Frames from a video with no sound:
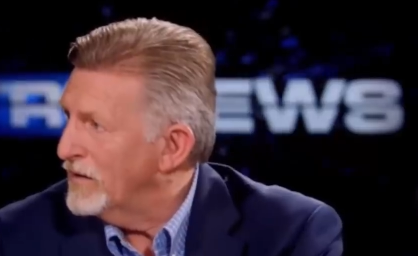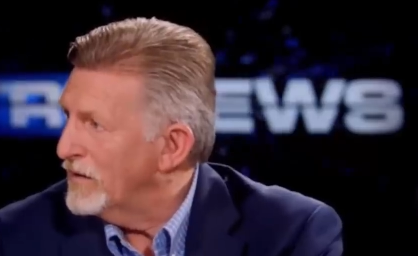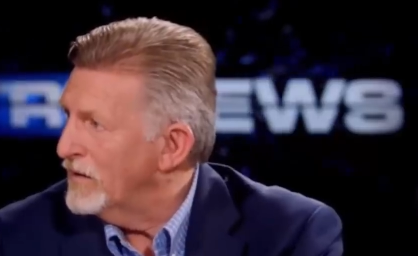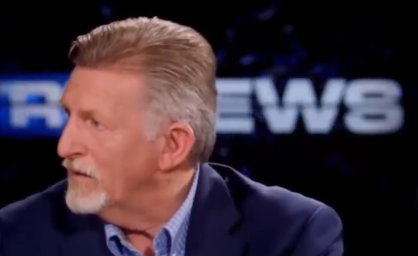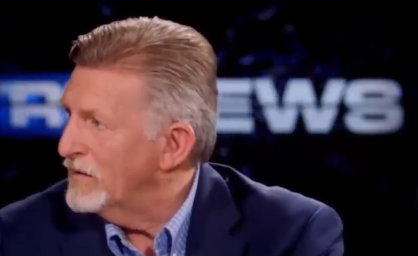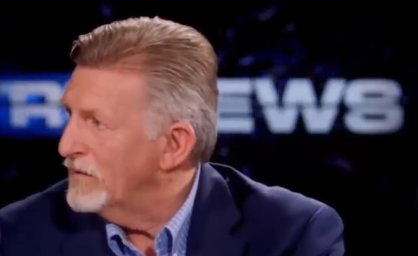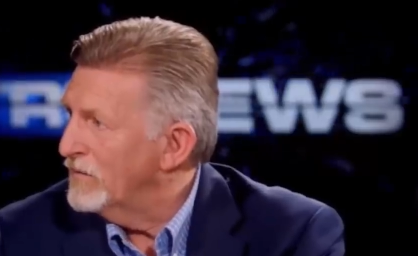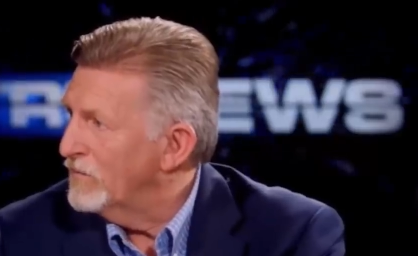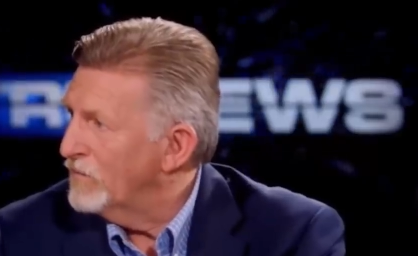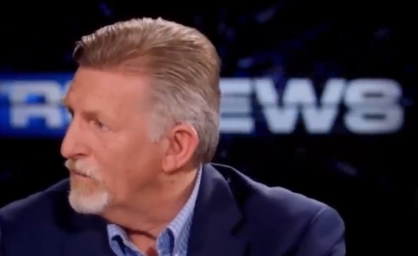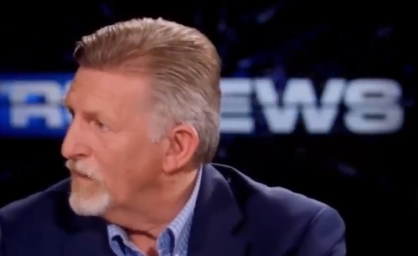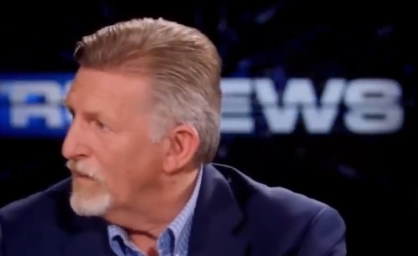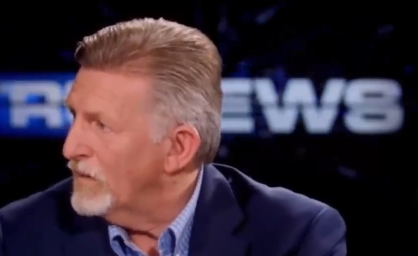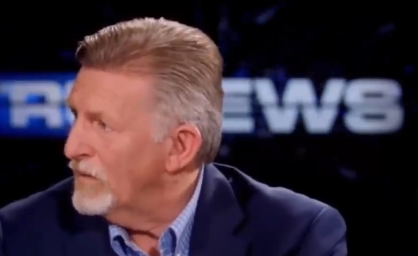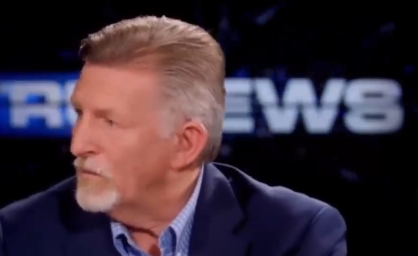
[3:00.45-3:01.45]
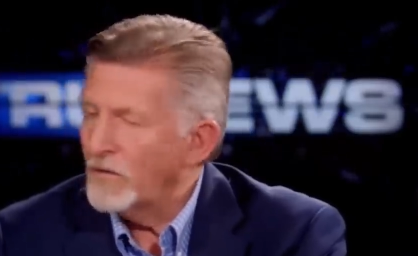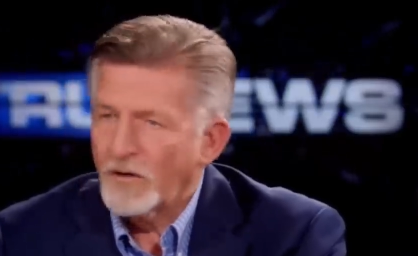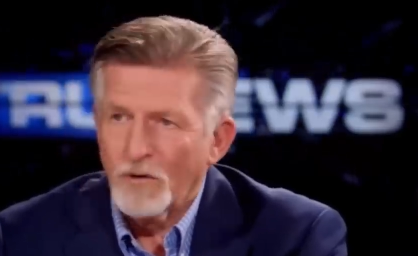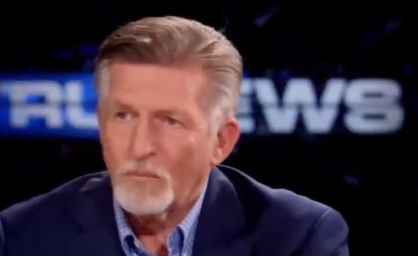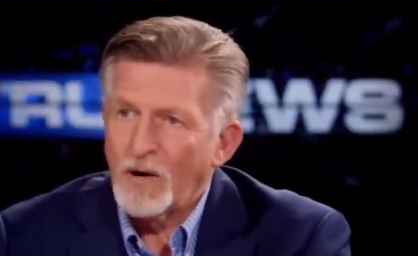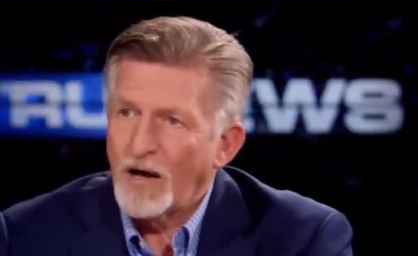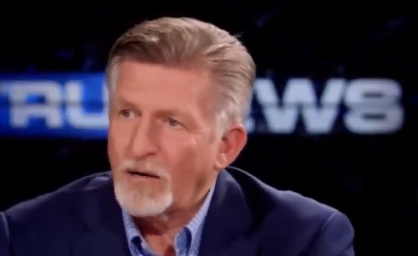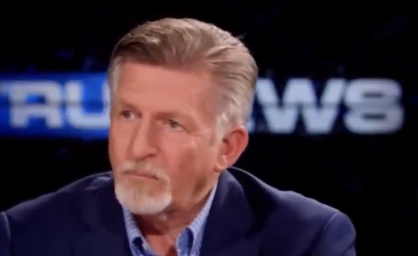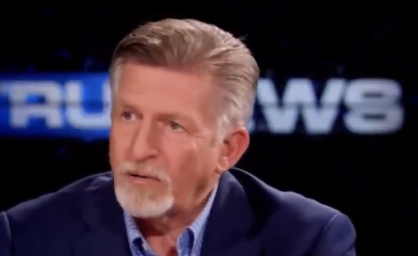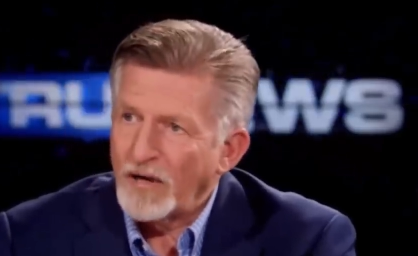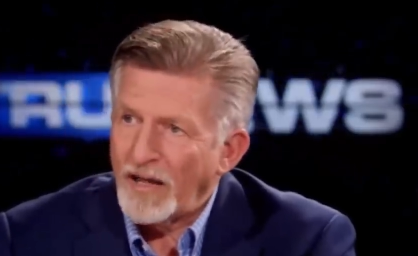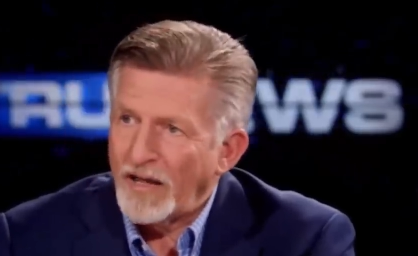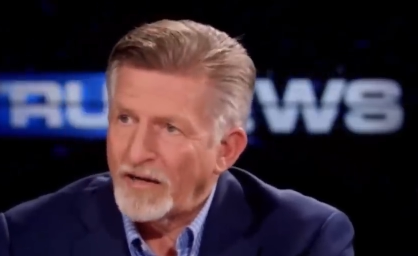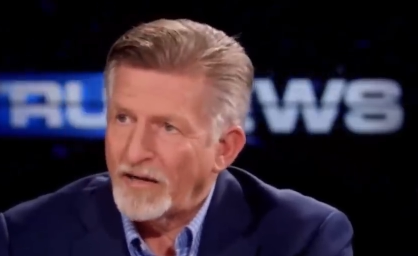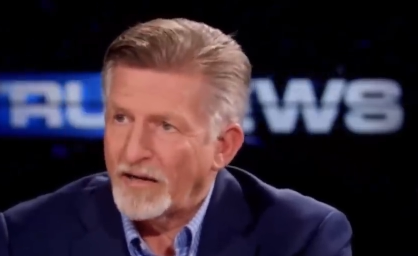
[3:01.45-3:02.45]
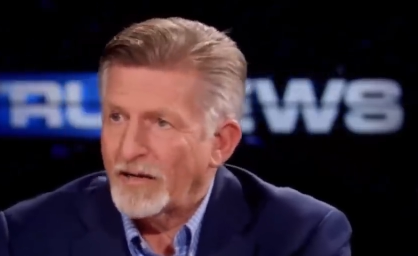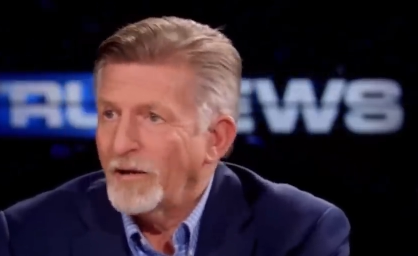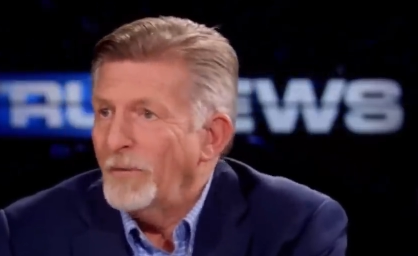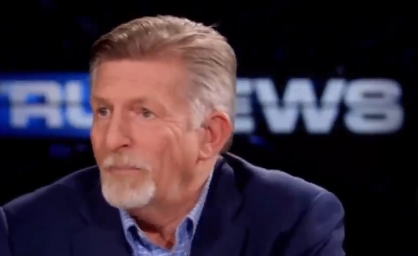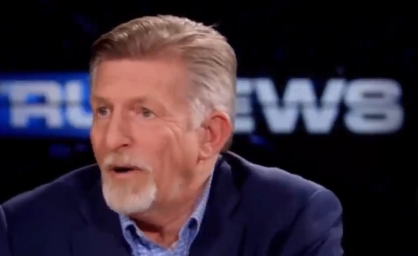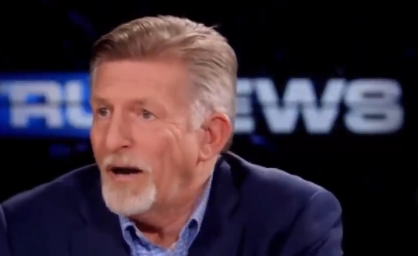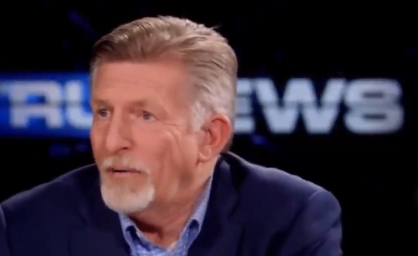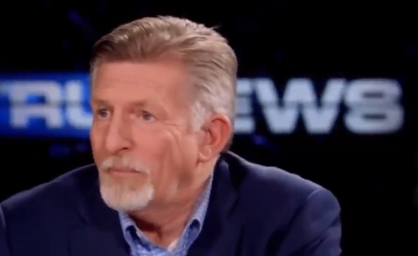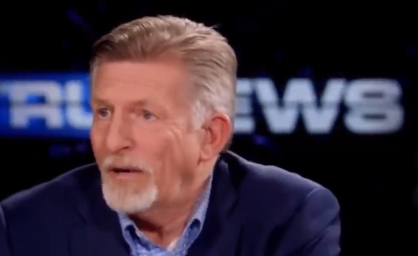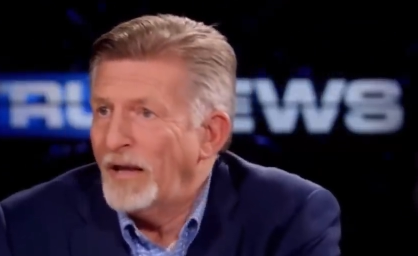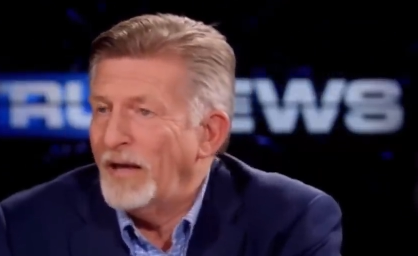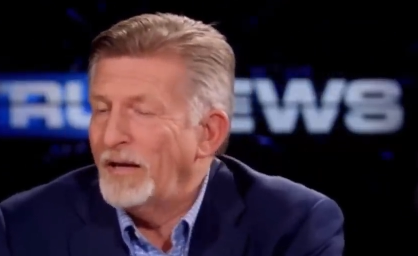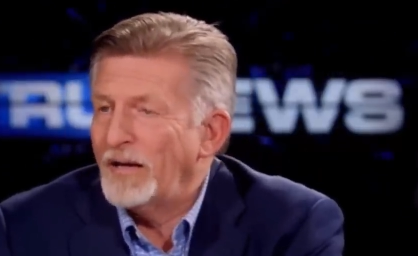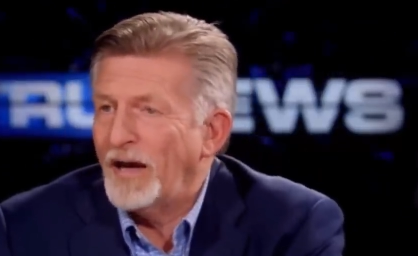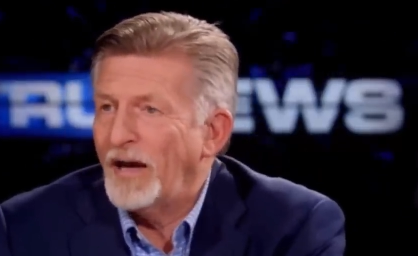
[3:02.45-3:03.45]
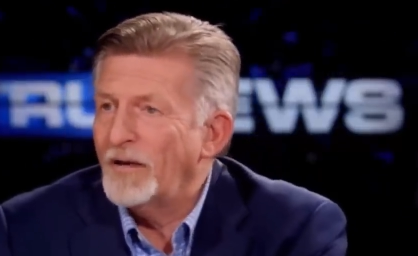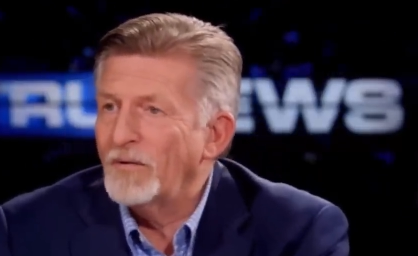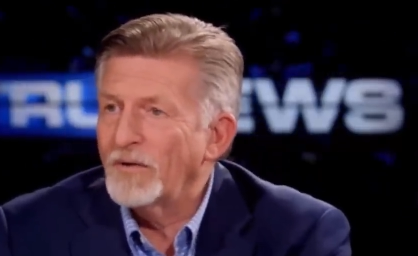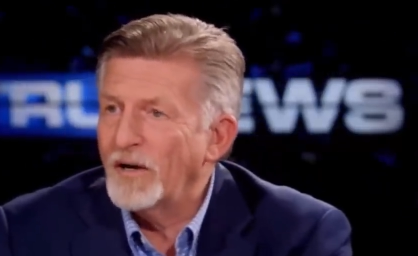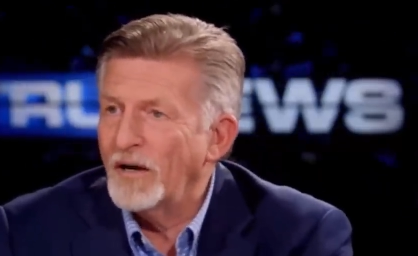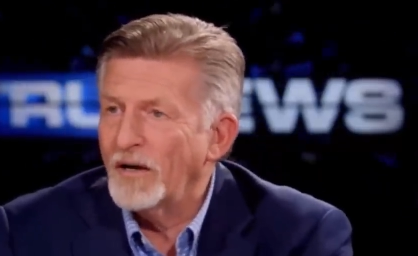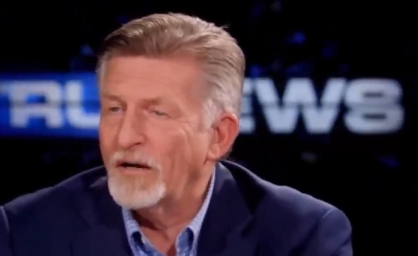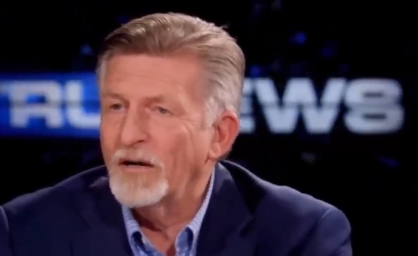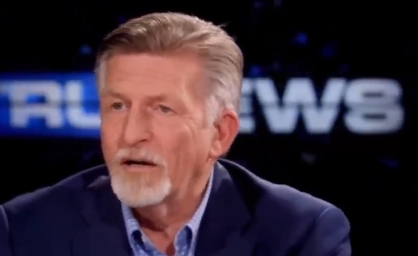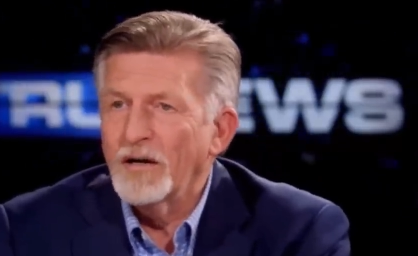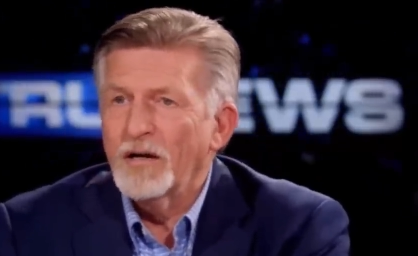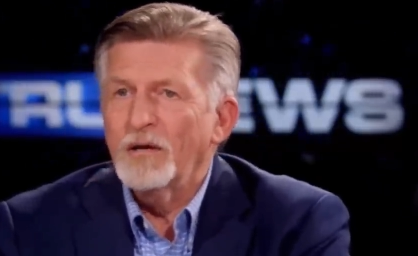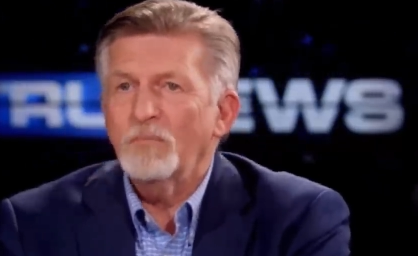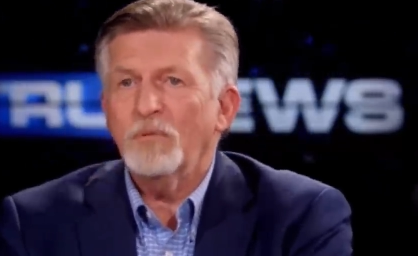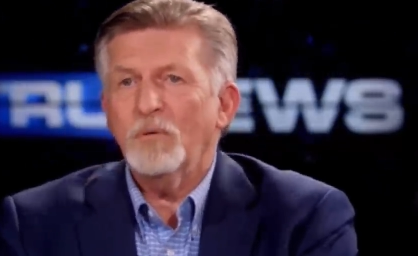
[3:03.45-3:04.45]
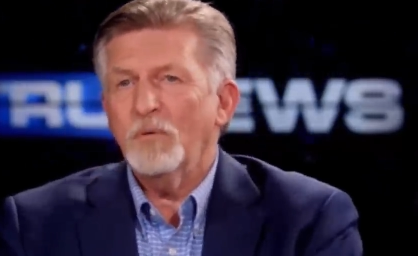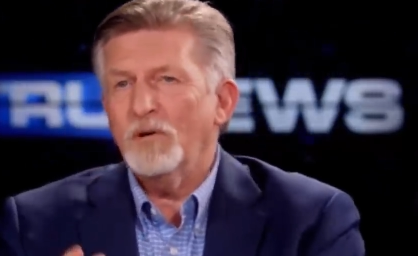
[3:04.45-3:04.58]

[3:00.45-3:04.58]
Speaker 1: All right, you want to go buy a planet? Go buy a planet. I don't care. But